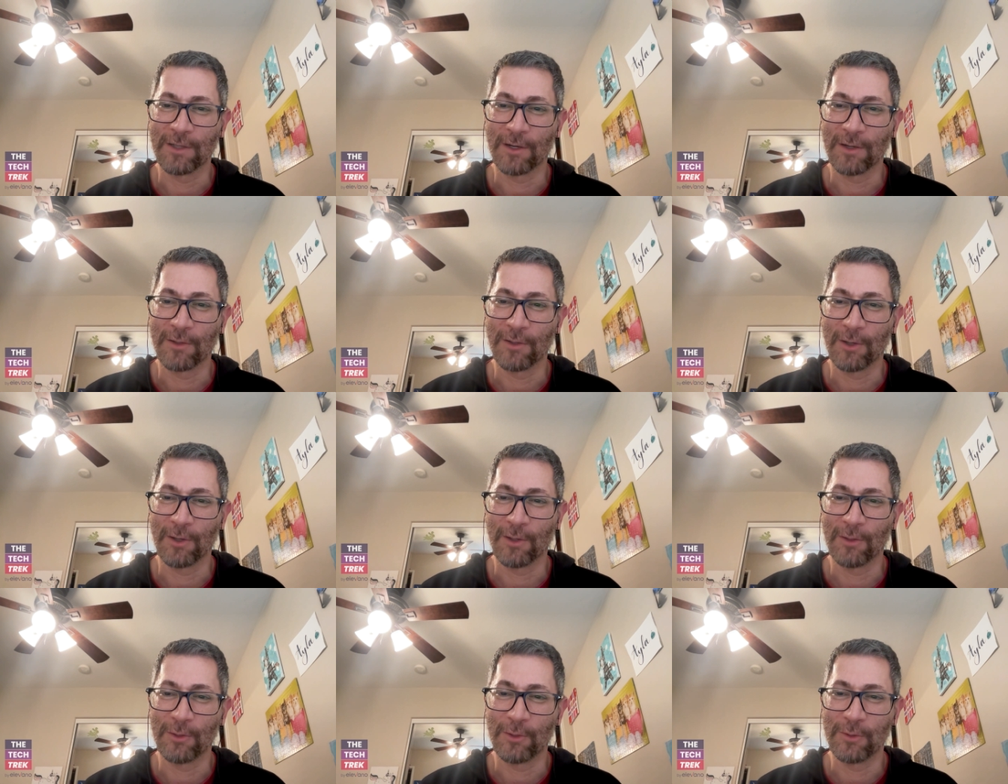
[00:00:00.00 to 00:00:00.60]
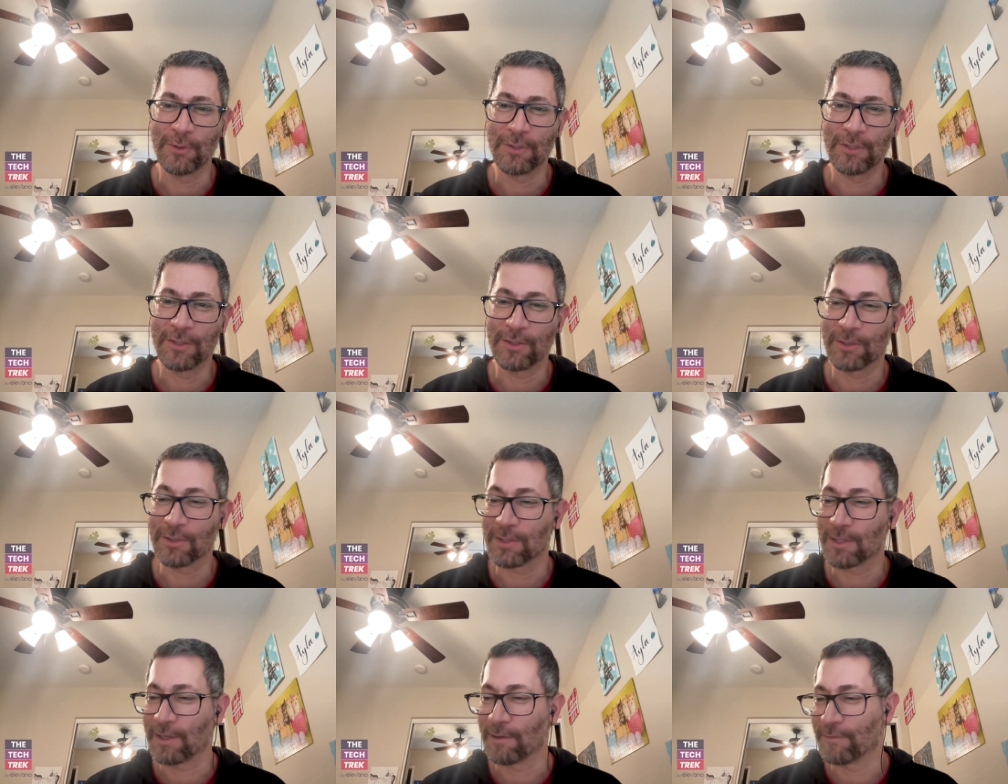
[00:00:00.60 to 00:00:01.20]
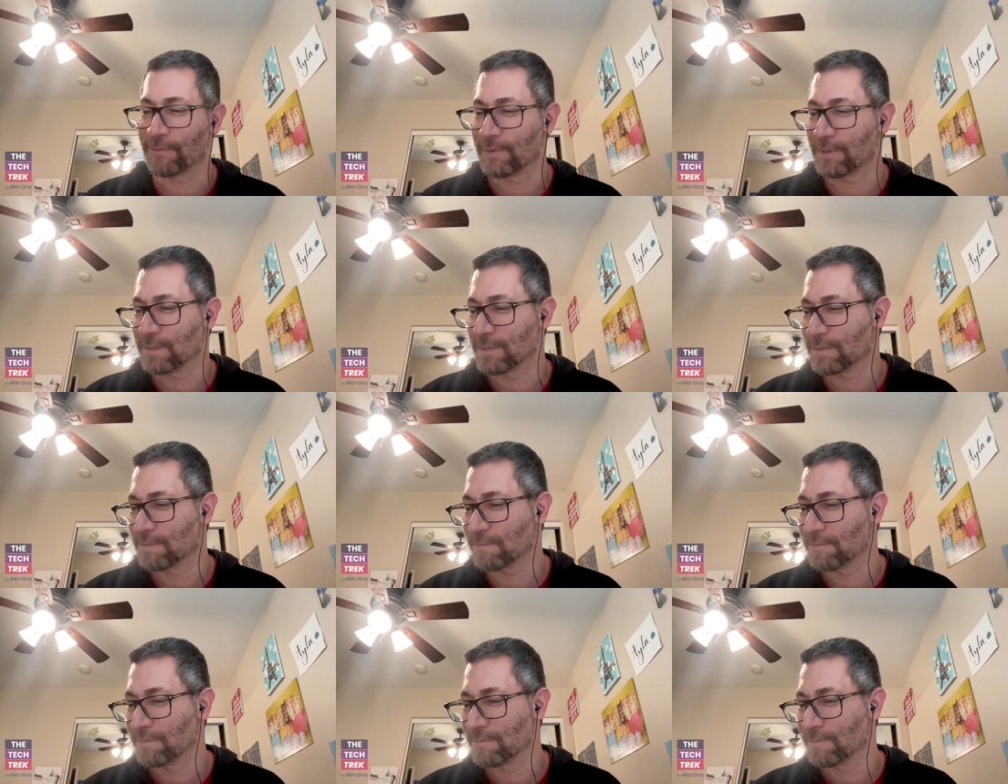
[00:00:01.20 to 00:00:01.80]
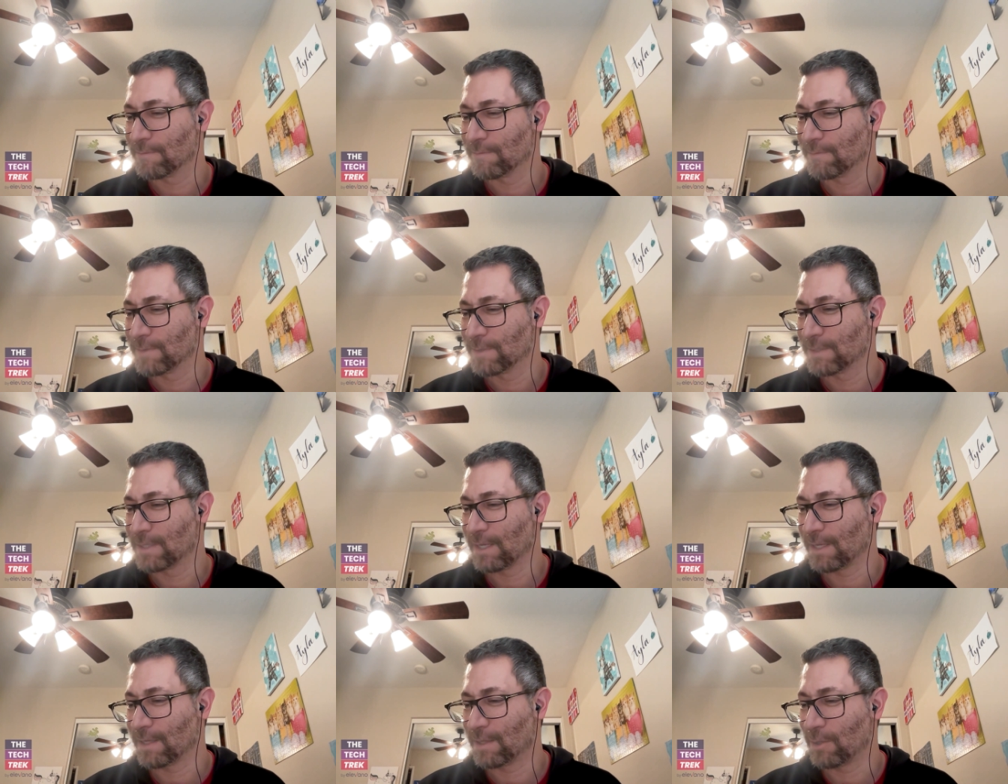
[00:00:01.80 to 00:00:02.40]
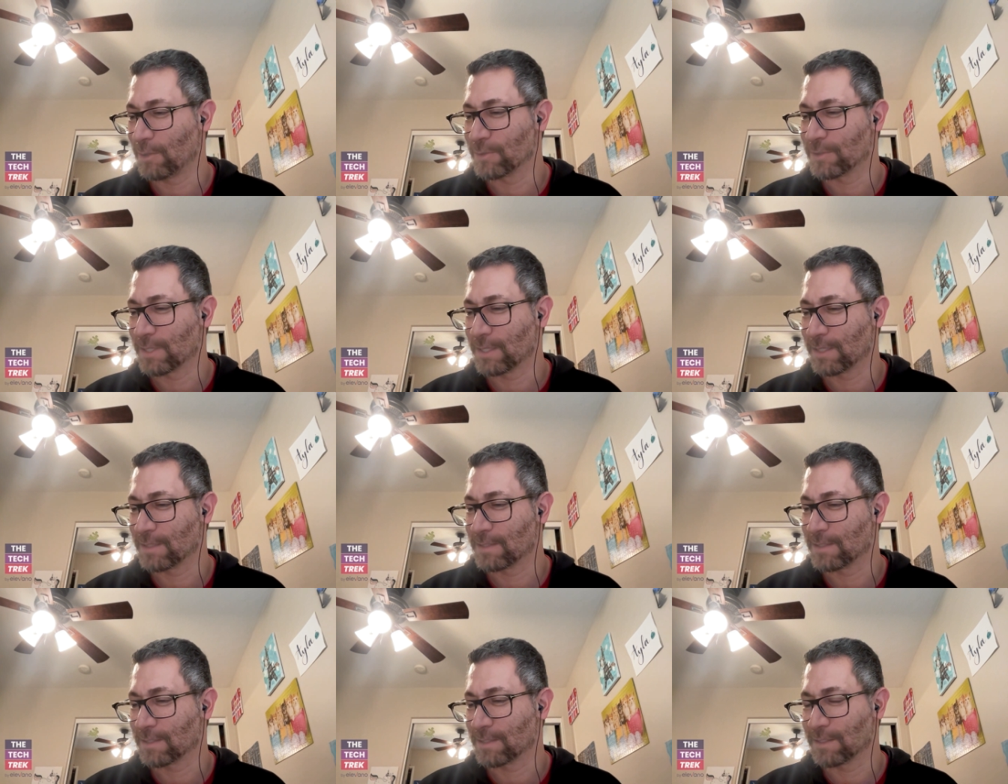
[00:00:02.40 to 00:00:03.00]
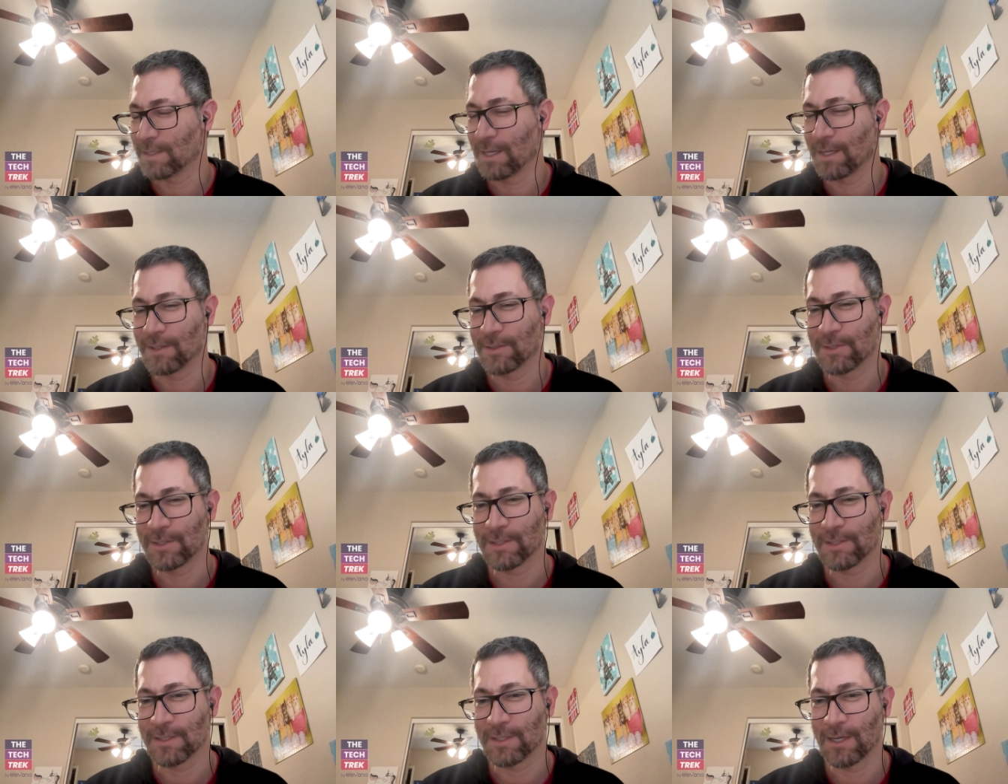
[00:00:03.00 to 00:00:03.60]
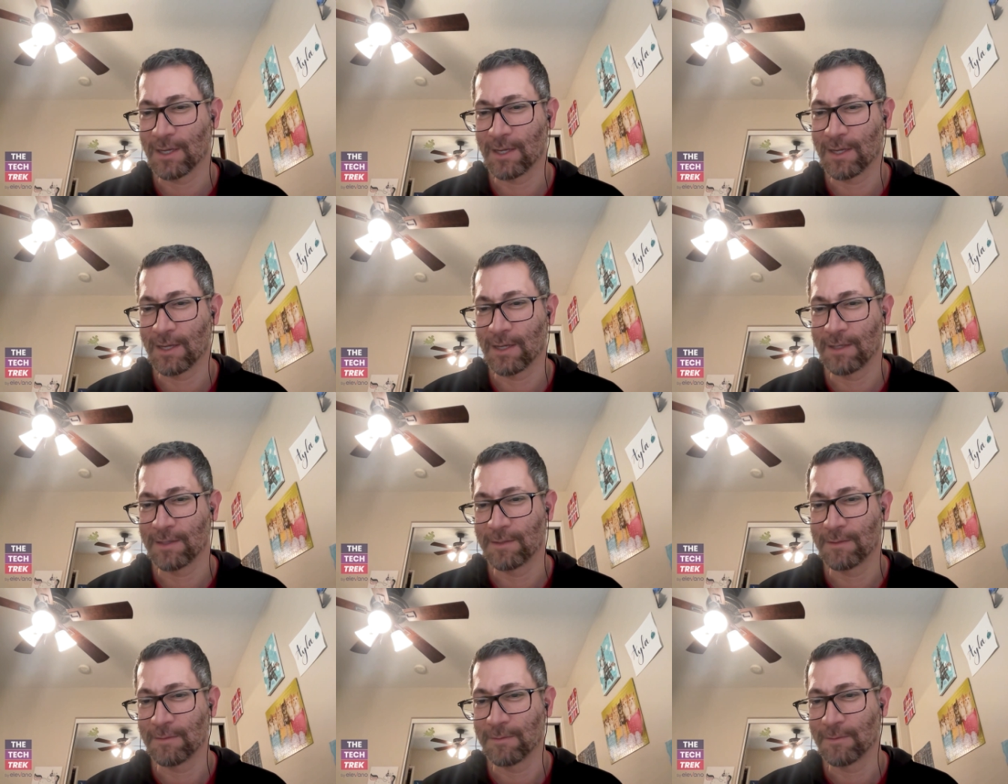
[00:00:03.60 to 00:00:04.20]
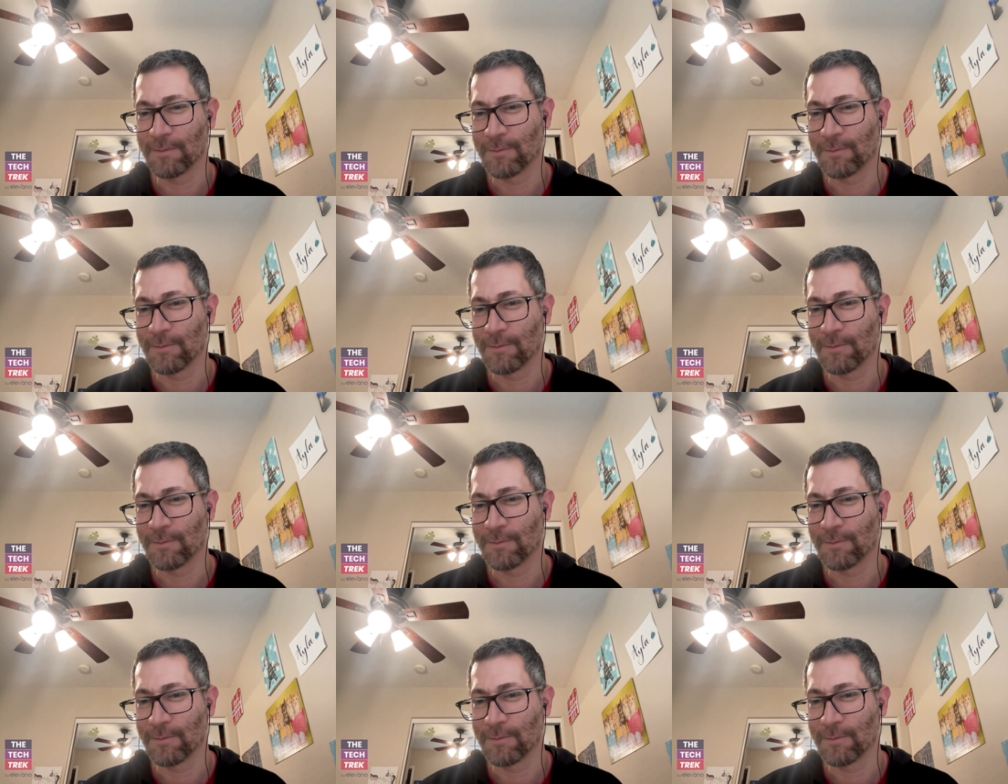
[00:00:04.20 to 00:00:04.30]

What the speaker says: Or do you see yourself as staying close to that technology side,